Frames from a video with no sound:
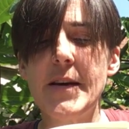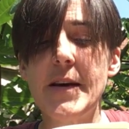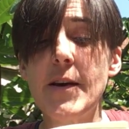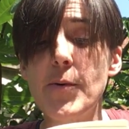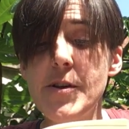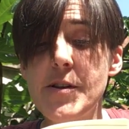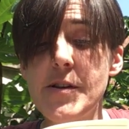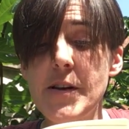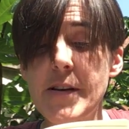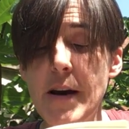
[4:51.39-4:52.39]
He
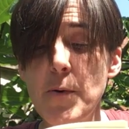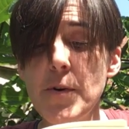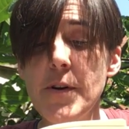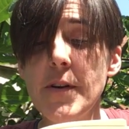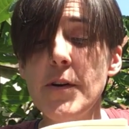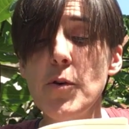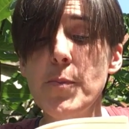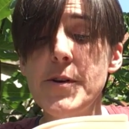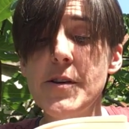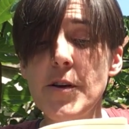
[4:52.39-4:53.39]
creases it down, then
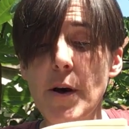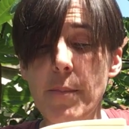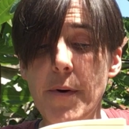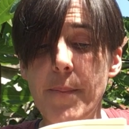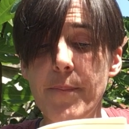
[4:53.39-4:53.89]
opens it up.